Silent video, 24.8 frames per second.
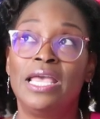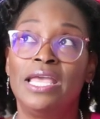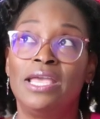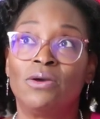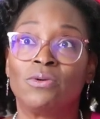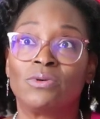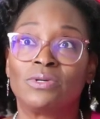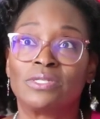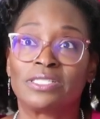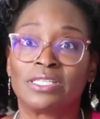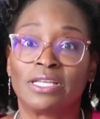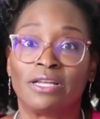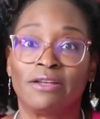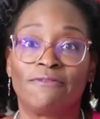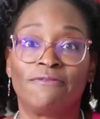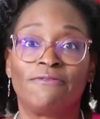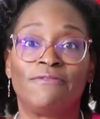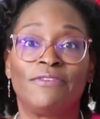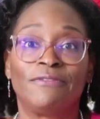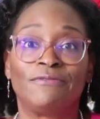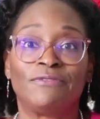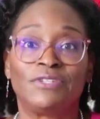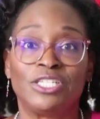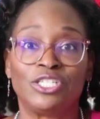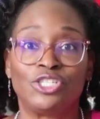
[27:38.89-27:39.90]
It was a
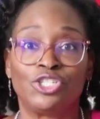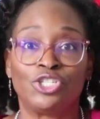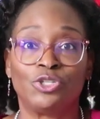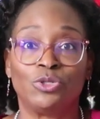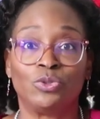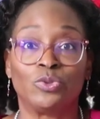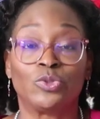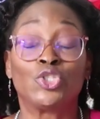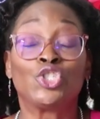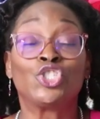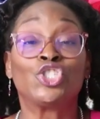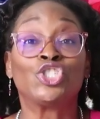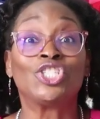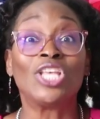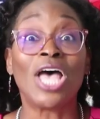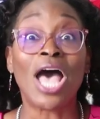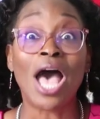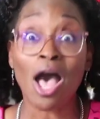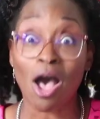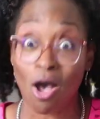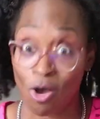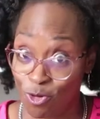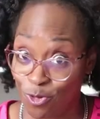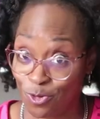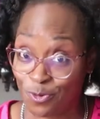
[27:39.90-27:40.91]
52.
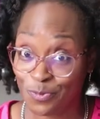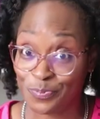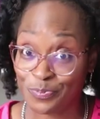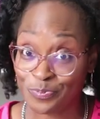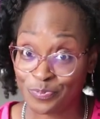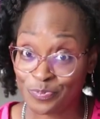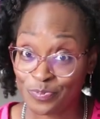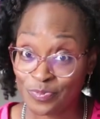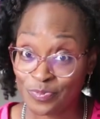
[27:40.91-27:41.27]
So,